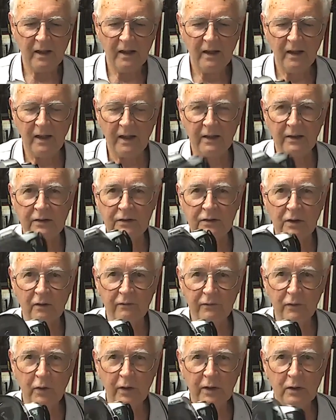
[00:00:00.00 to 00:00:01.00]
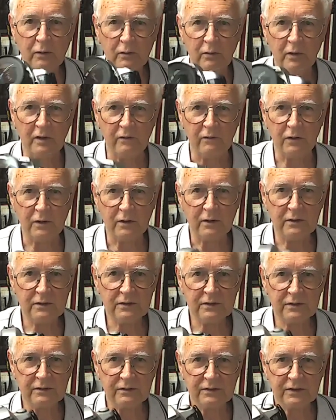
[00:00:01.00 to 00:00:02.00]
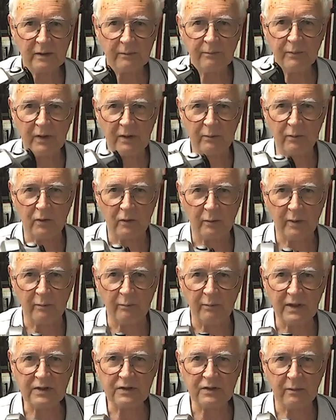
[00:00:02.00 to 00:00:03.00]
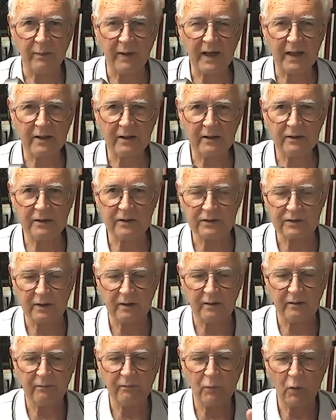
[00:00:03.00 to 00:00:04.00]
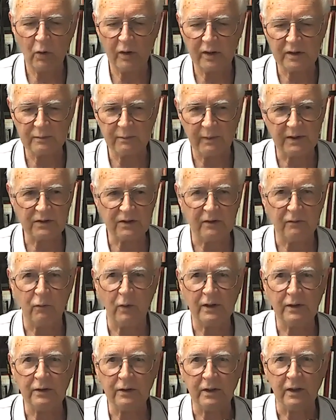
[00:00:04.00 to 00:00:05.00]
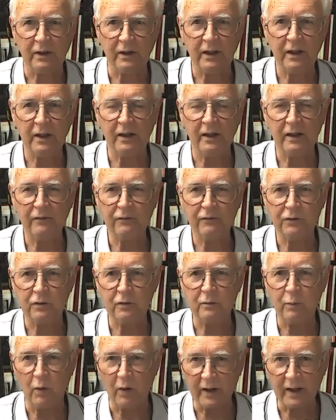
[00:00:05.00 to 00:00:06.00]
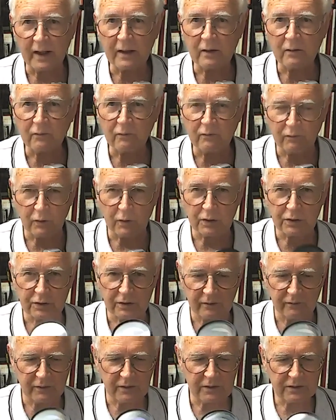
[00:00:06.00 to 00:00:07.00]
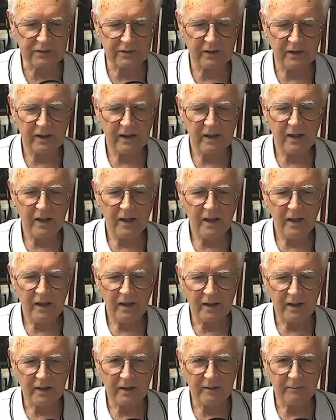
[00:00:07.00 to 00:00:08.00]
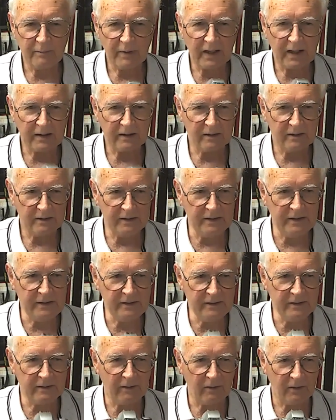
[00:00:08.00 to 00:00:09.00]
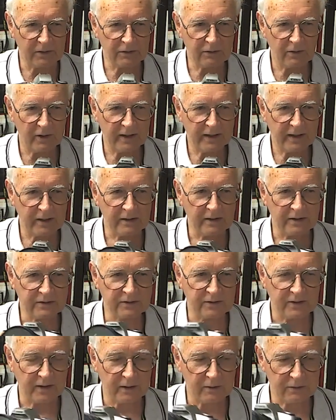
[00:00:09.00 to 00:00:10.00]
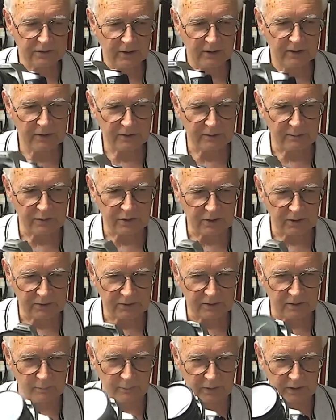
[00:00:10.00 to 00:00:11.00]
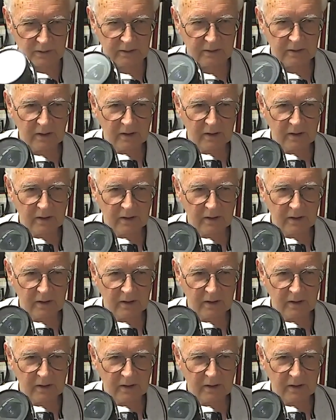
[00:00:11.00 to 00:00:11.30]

and it's got very good reviews. Some people are a bit mixed about it. There's a more expensive one you can get, an f2.8 version of this, but I tried it out yesterday. I'll show you some shots in a minute